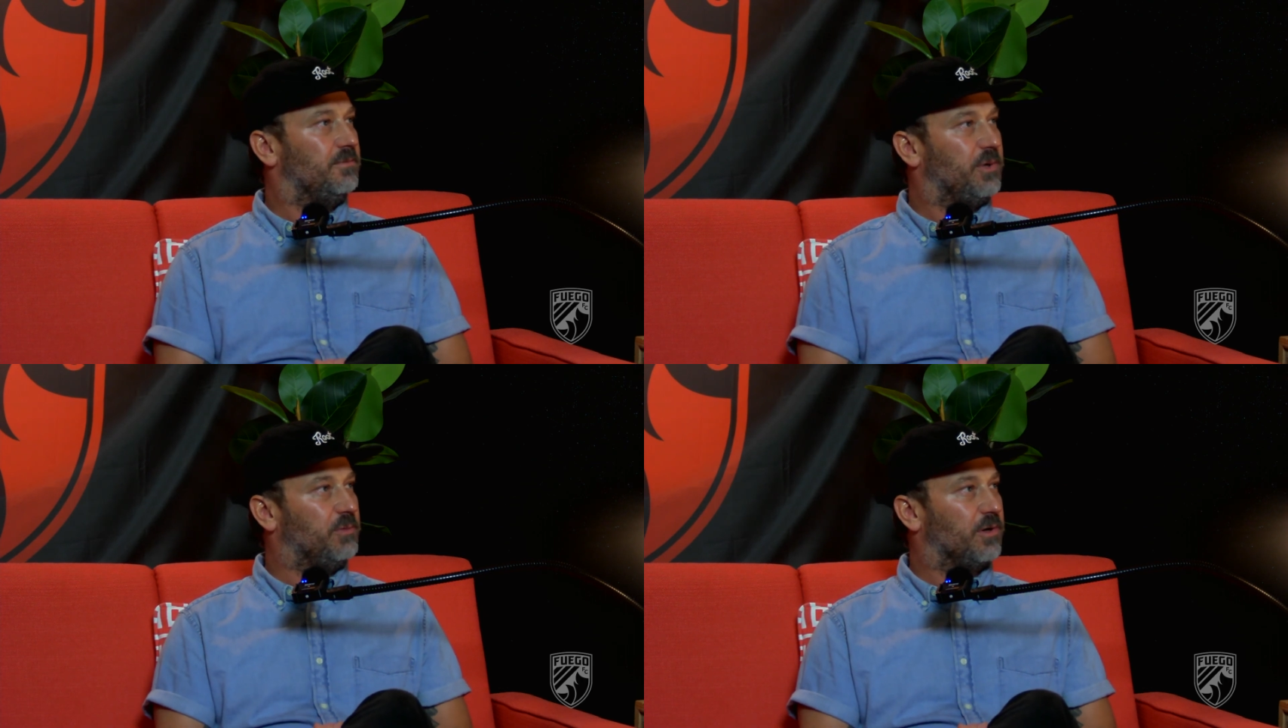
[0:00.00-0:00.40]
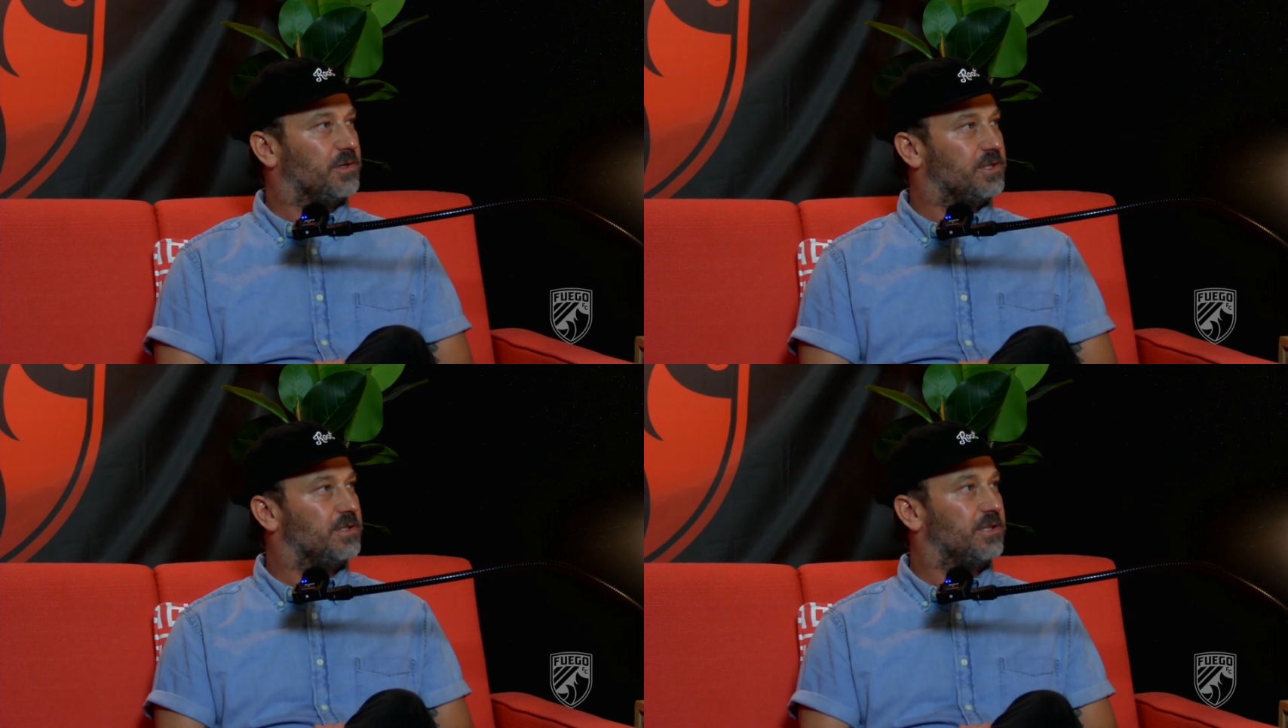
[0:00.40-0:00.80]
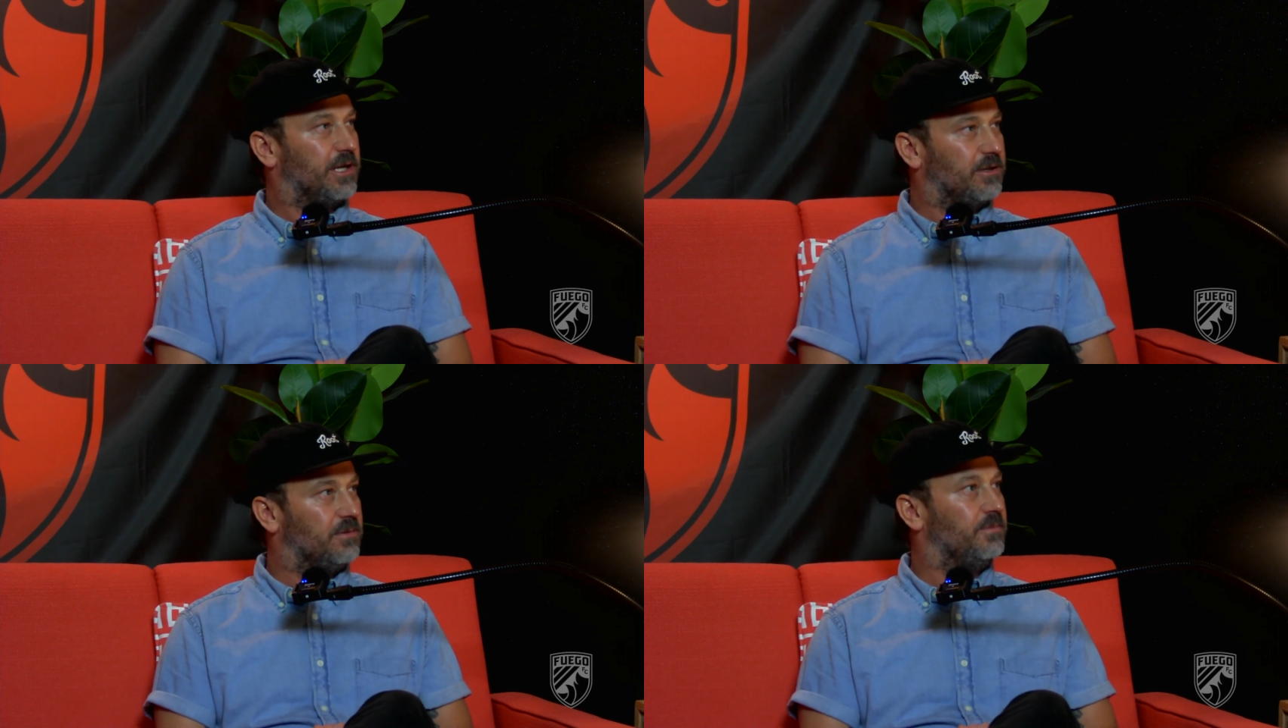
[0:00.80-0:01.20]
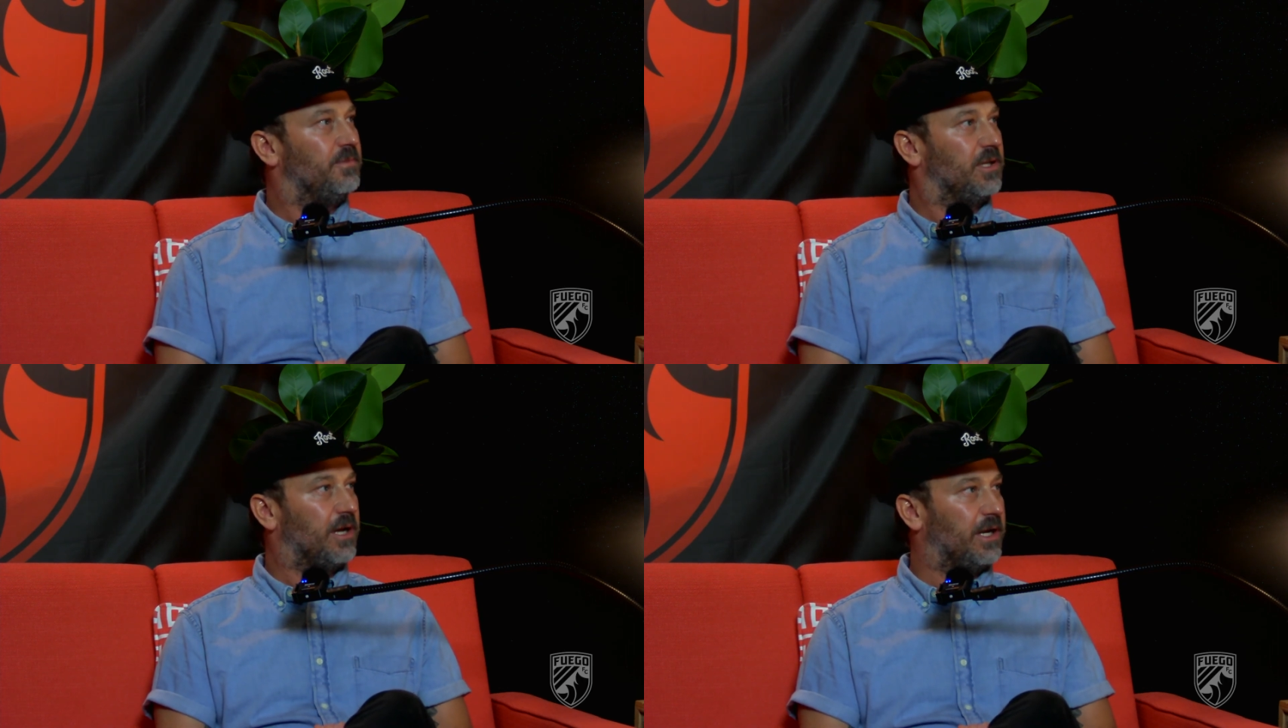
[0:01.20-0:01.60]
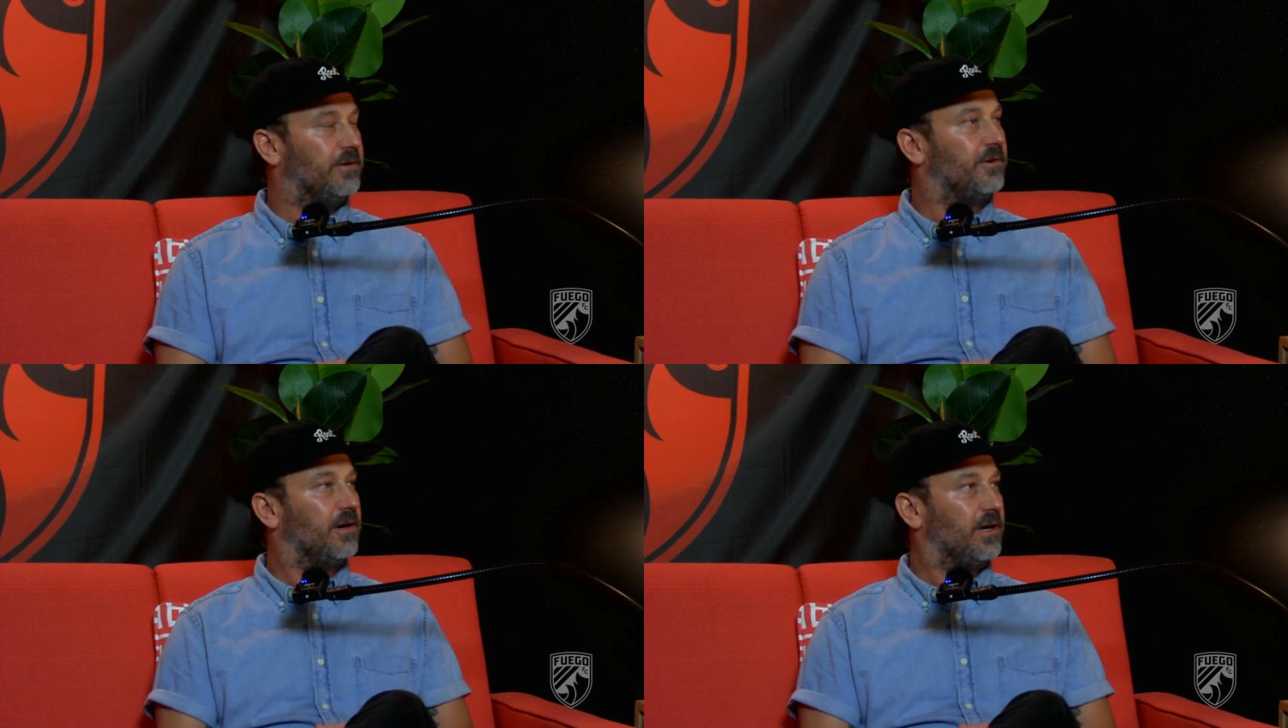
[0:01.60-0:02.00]
be purchased and take home the night
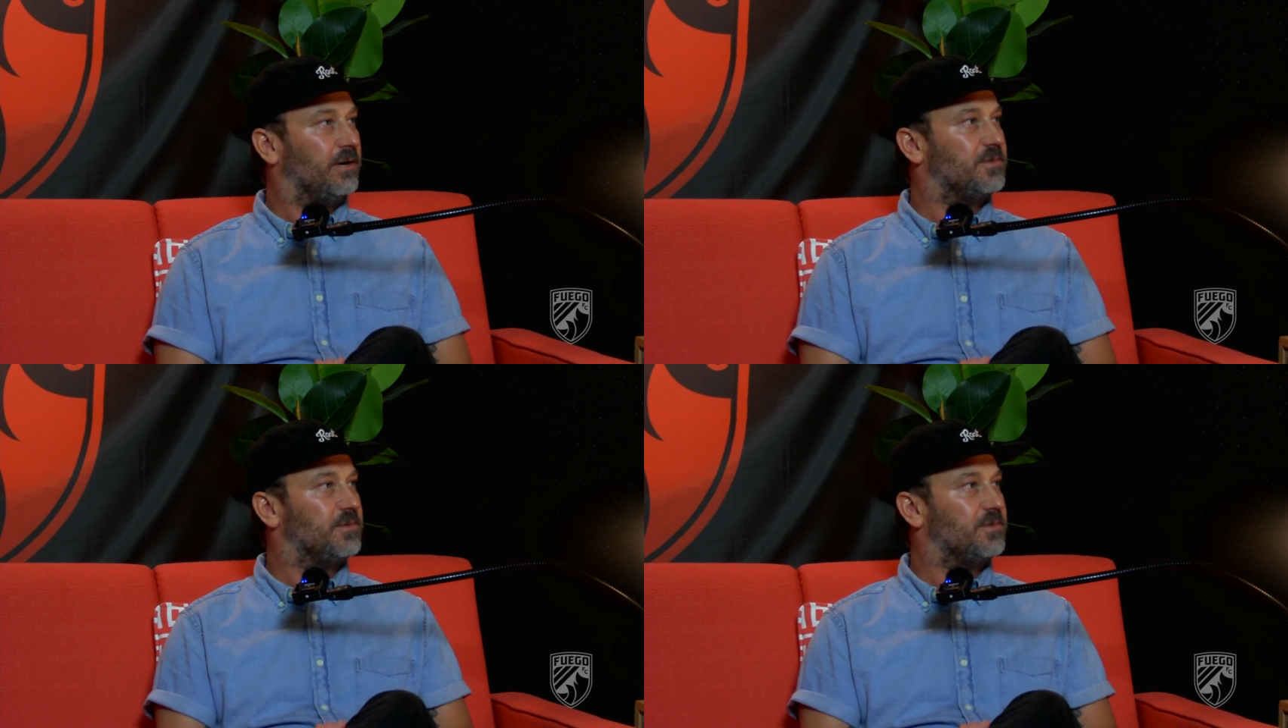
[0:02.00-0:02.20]
of Art Hop.